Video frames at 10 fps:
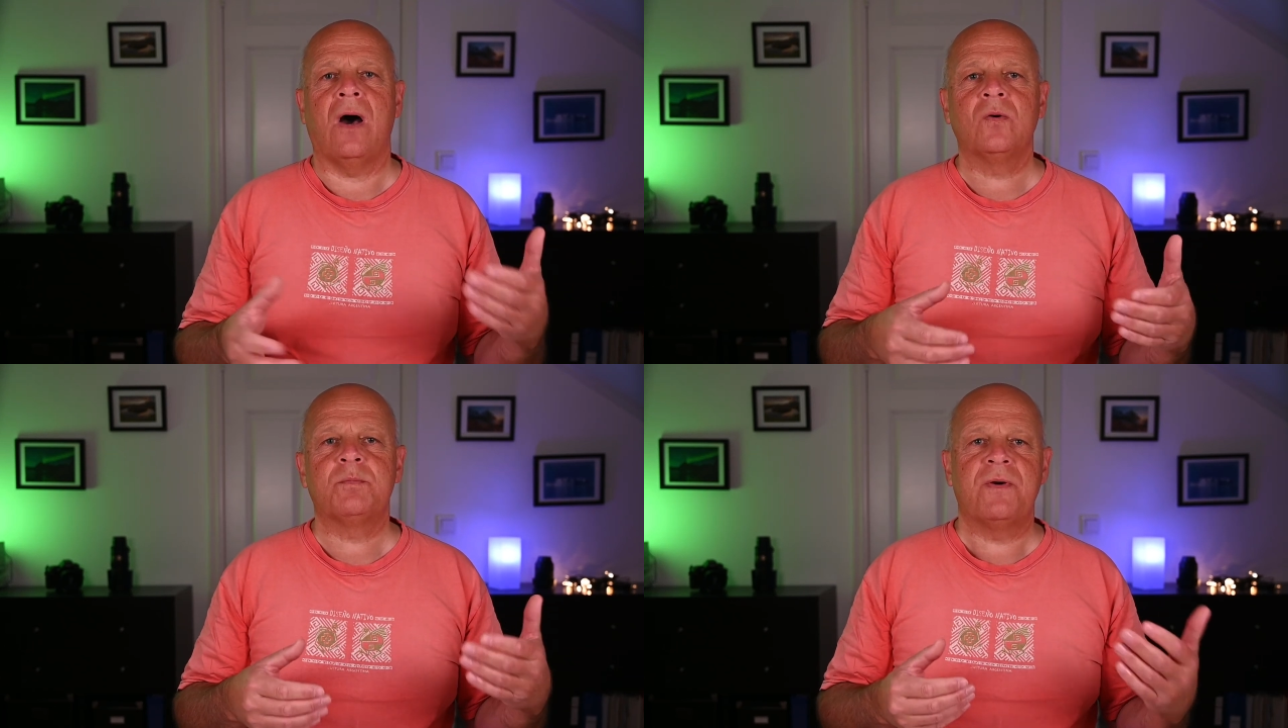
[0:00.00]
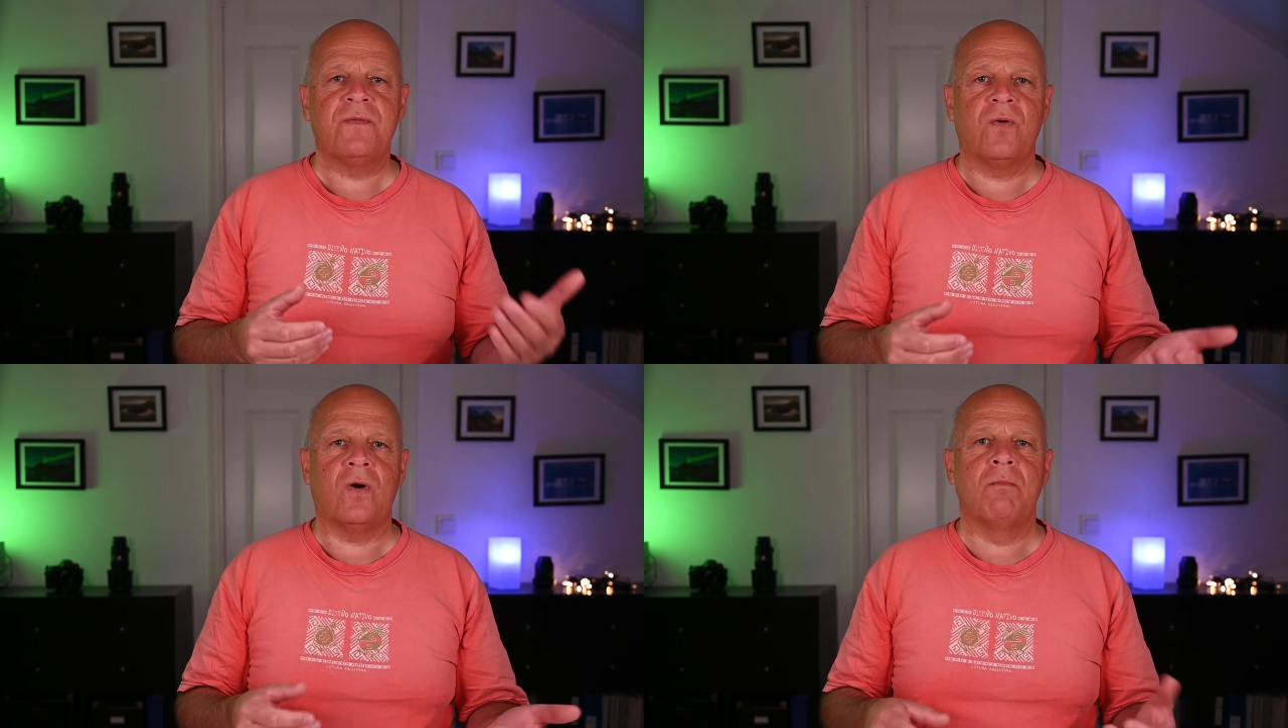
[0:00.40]

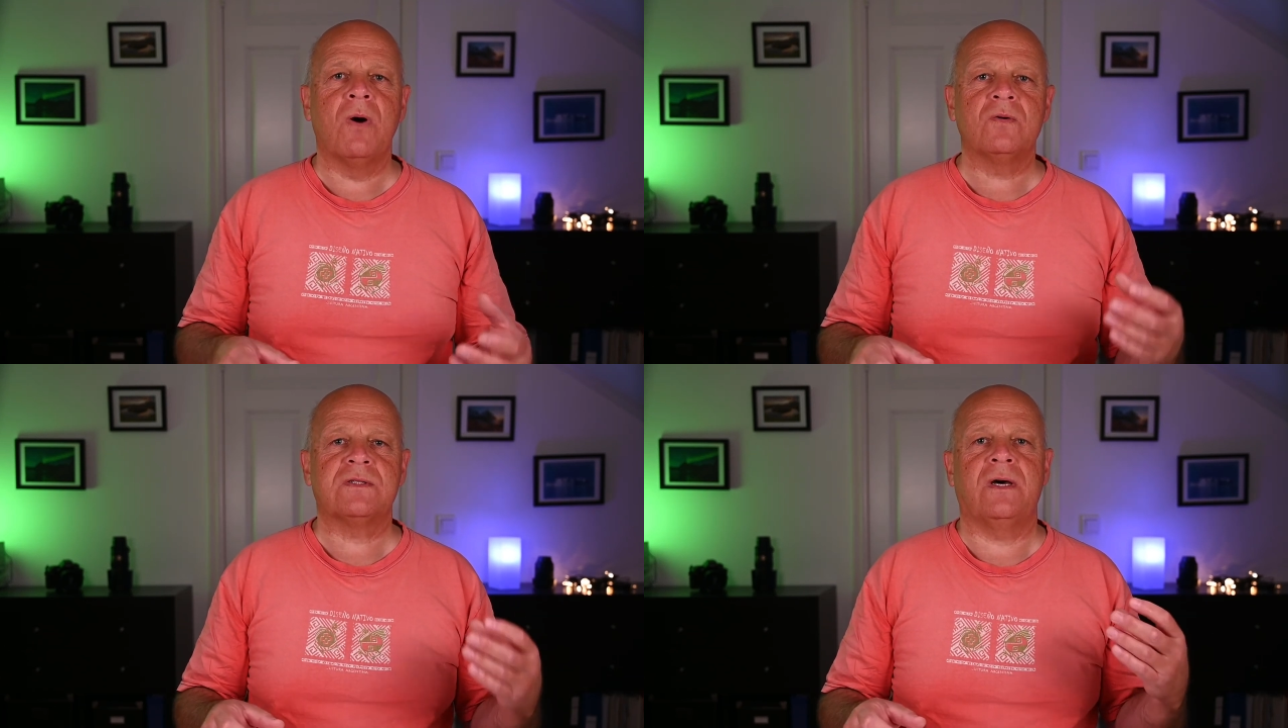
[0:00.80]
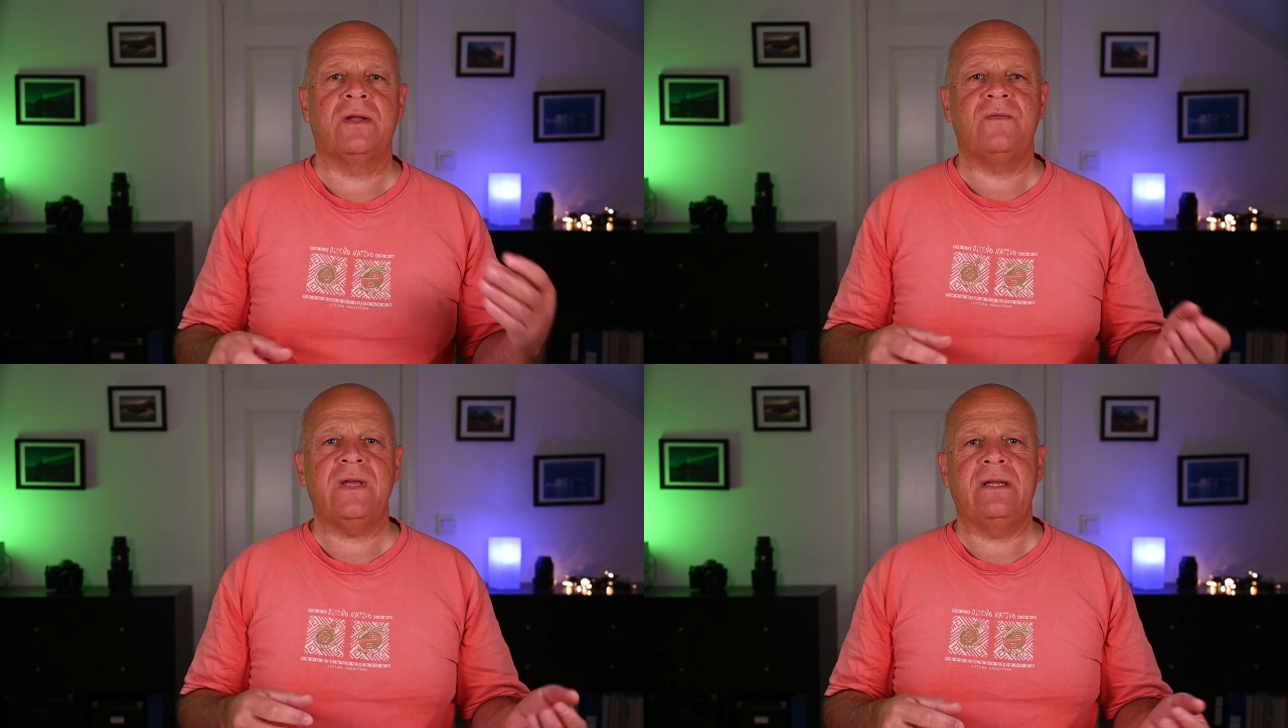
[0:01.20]
outperform most
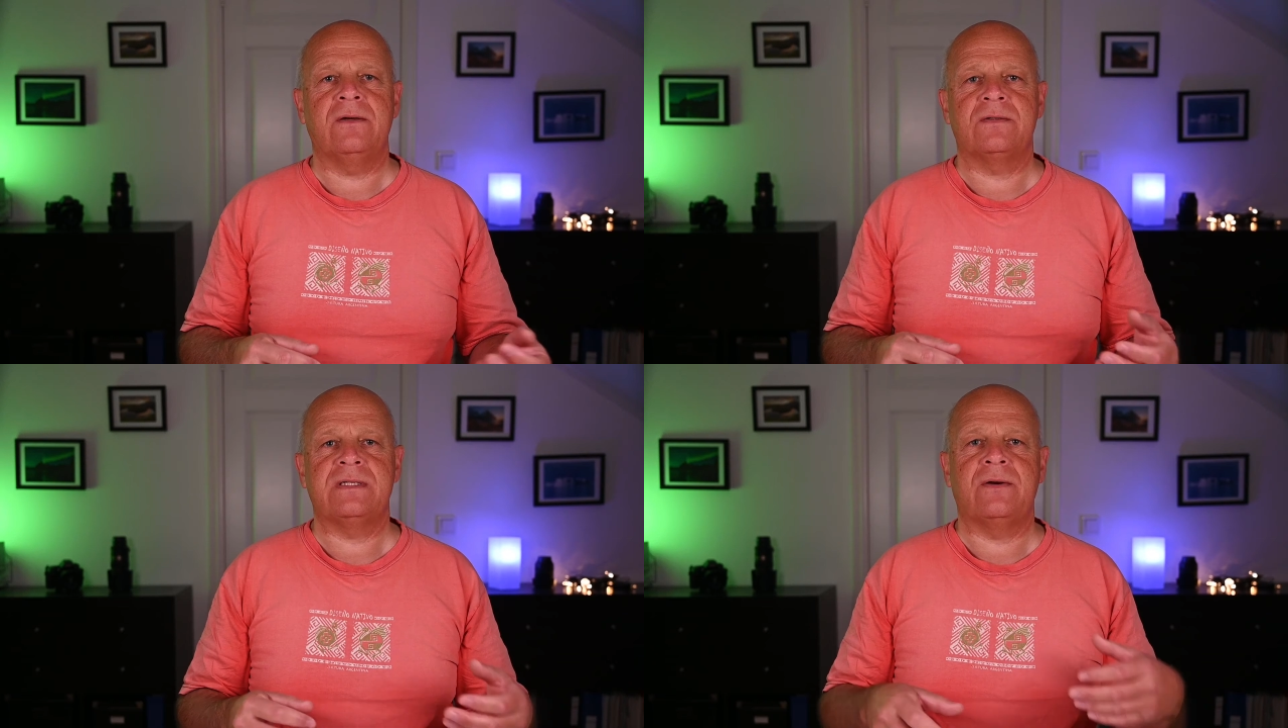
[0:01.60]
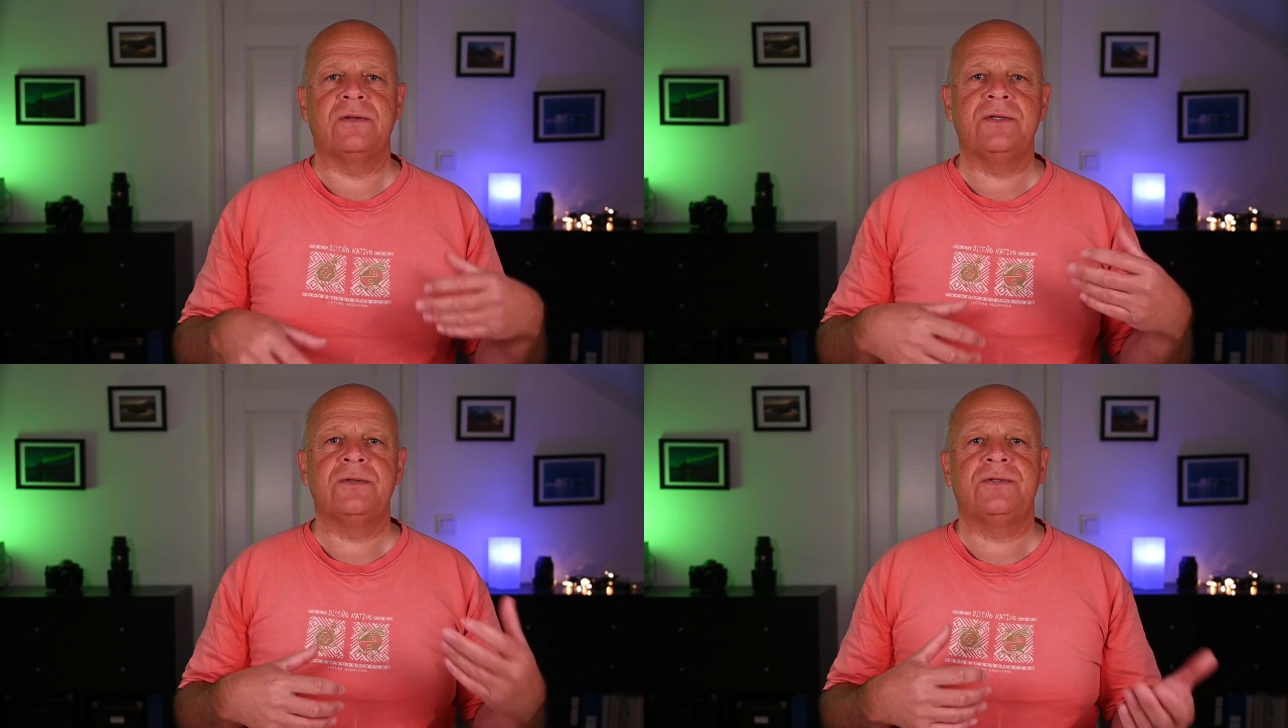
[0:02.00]
other videos here
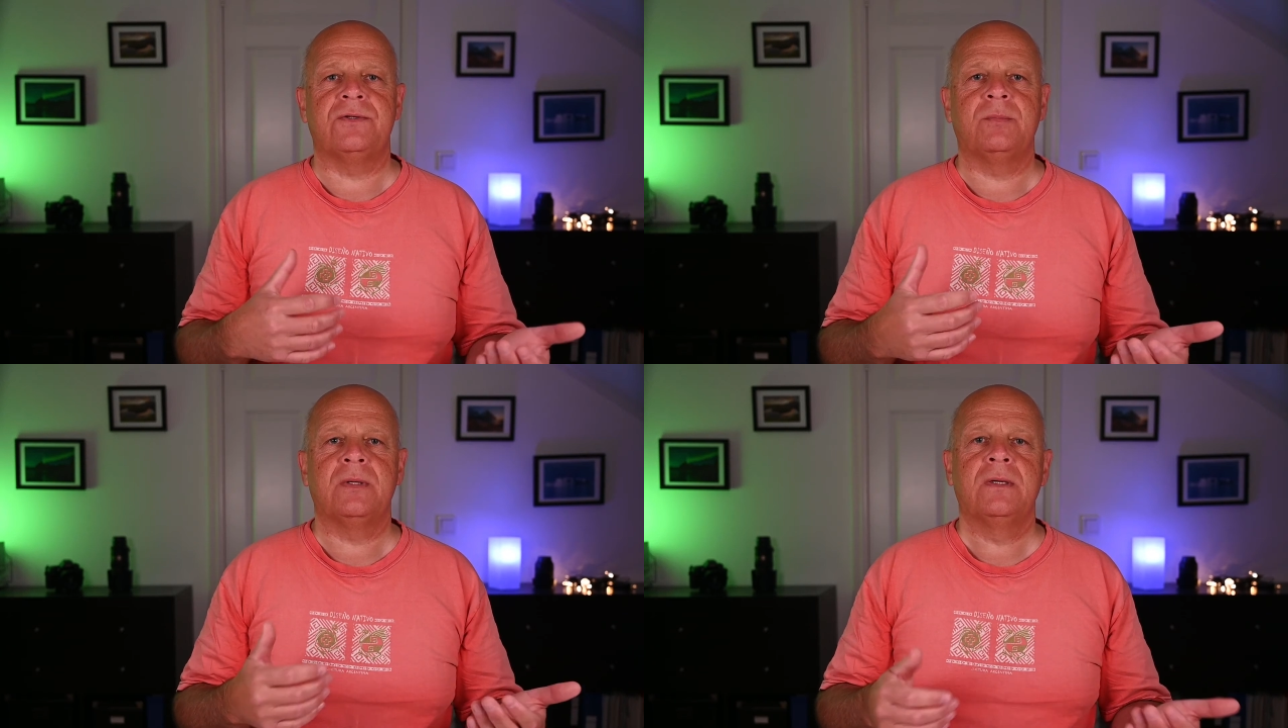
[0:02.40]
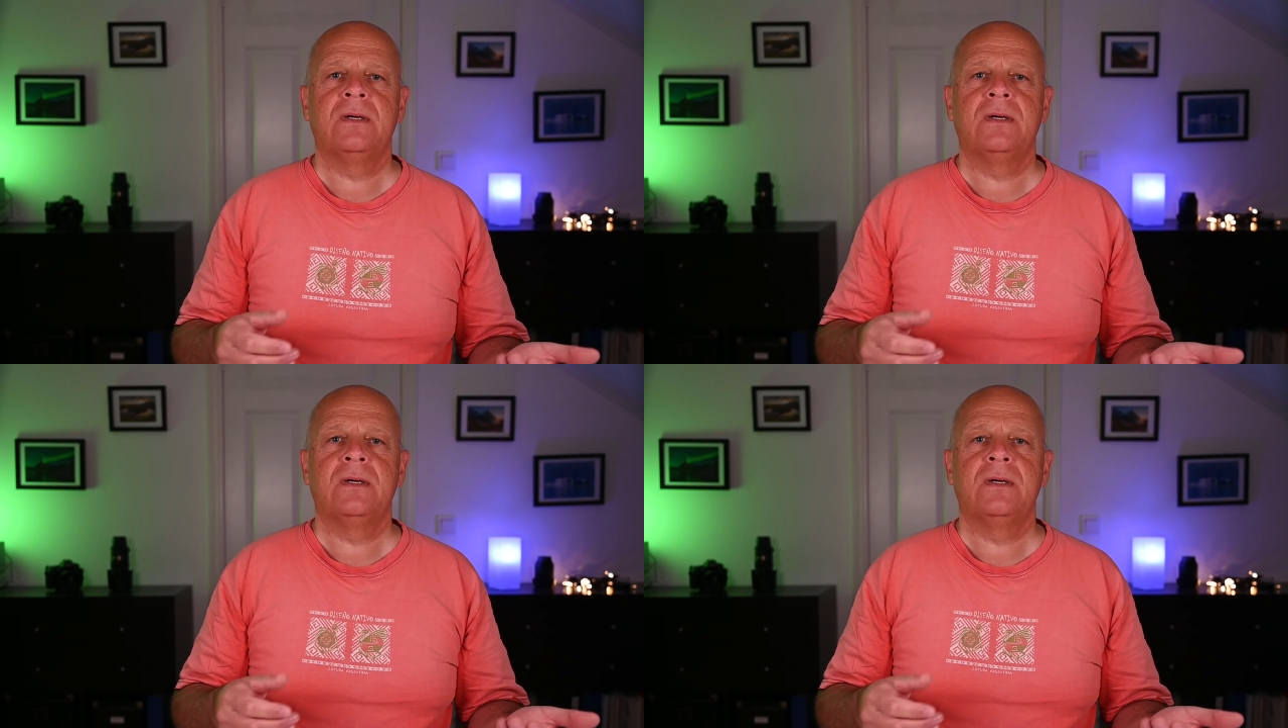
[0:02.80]
on YouTube,